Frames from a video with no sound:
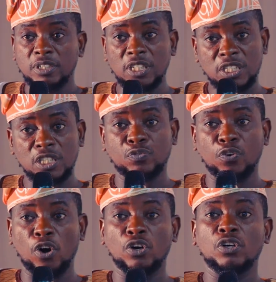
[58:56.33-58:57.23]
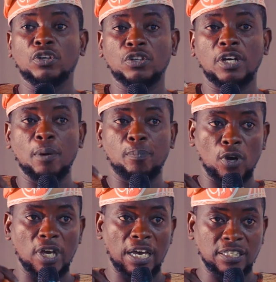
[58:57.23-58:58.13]
this is for
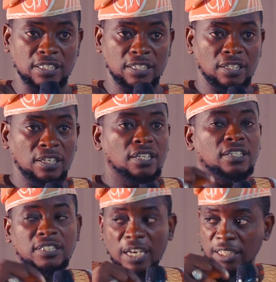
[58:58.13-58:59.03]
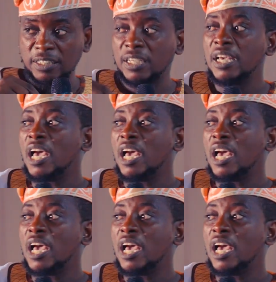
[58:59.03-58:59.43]
employers. Then